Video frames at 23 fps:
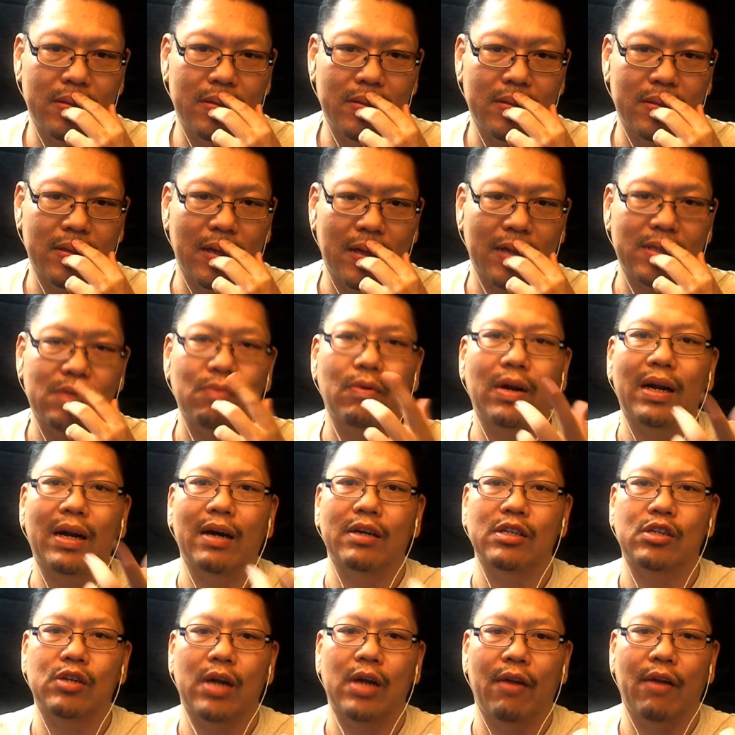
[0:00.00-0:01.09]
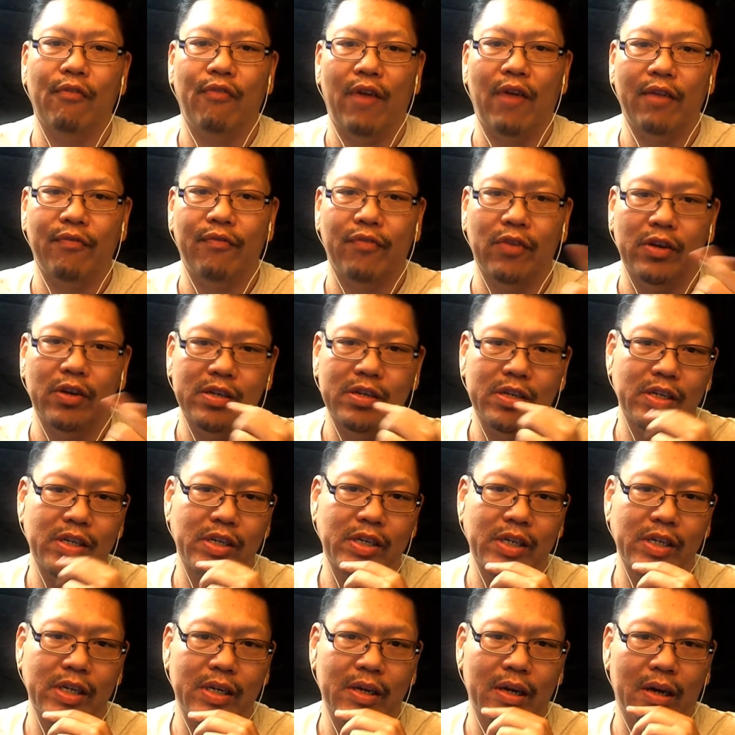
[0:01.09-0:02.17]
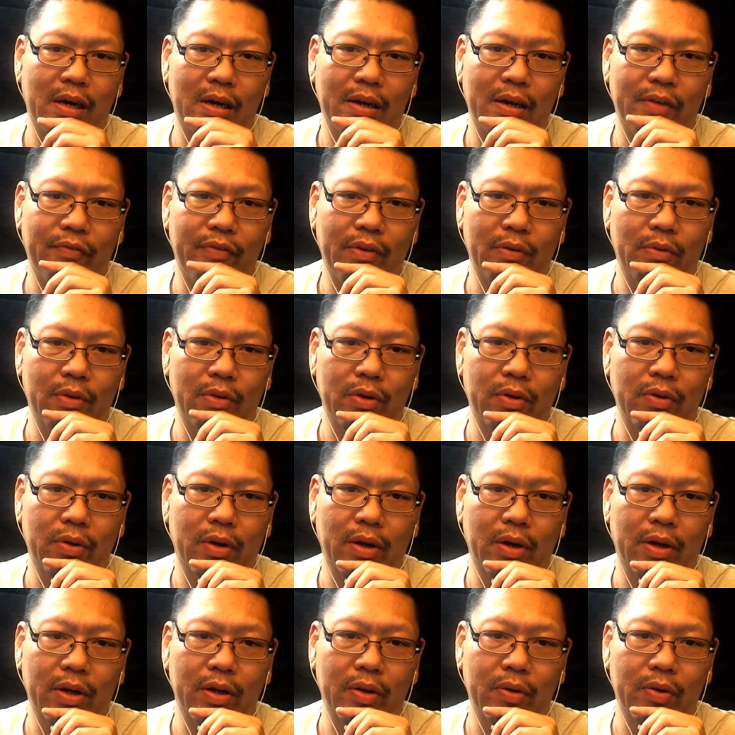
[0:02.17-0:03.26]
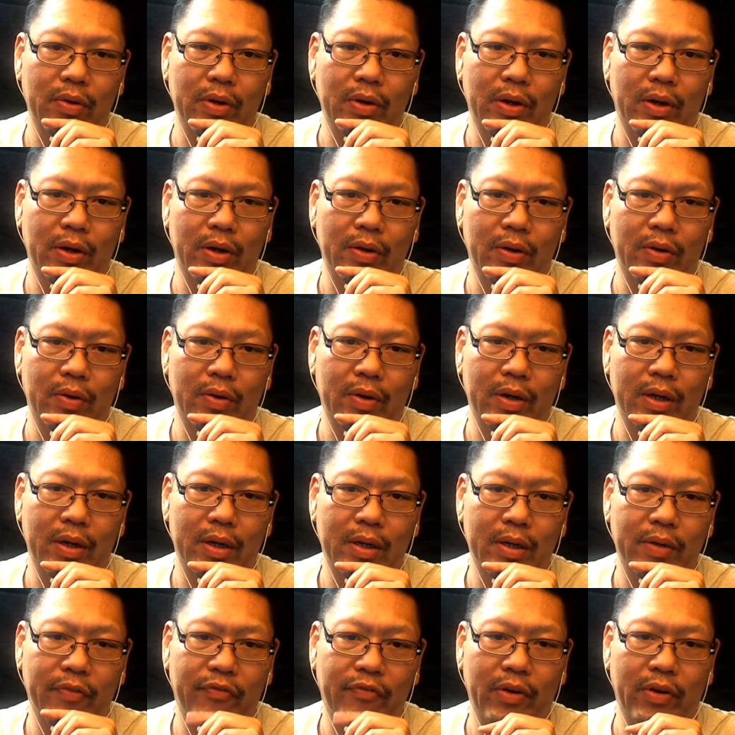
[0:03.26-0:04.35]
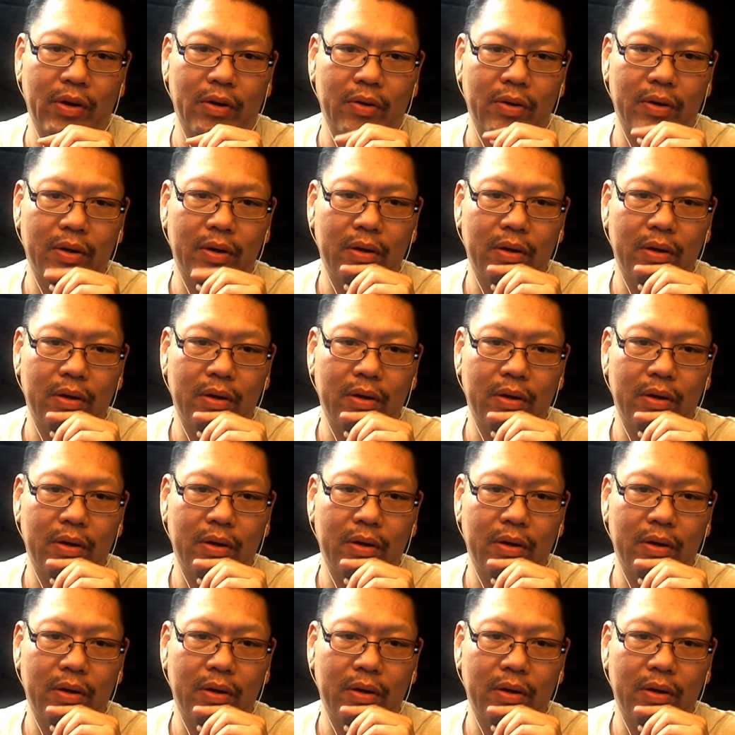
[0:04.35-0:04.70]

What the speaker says: That's the one I was trying to find for you, Shishi, if you were going to do it on your phone.